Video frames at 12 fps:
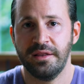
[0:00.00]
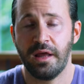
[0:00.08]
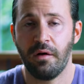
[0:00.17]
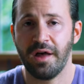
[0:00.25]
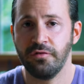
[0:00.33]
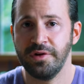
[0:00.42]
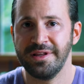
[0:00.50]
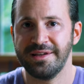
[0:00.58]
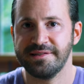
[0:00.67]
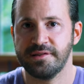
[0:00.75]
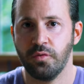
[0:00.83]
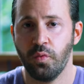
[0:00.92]
Now, I
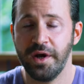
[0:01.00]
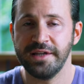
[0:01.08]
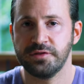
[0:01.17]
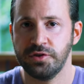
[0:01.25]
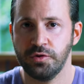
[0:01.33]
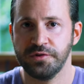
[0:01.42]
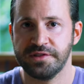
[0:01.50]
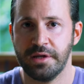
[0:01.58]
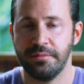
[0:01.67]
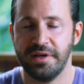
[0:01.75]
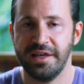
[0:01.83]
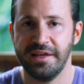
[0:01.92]
realized the way to use
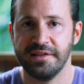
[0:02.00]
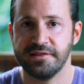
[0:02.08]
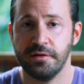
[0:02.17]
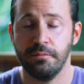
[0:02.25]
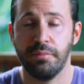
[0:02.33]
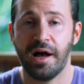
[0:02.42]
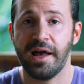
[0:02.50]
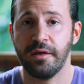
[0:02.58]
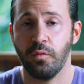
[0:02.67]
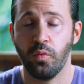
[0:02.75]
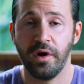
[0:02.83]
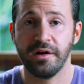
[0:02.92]
them is by
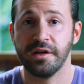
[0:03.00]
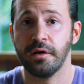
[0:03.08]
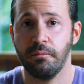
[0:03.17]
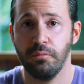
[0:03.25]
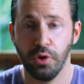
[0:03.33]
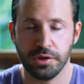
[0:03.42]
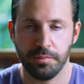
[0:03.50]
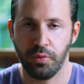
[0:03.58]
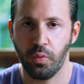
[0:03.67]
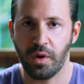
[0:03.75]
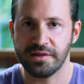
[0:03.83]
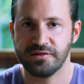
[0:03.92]
wearing
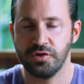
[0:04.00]
multiple ones.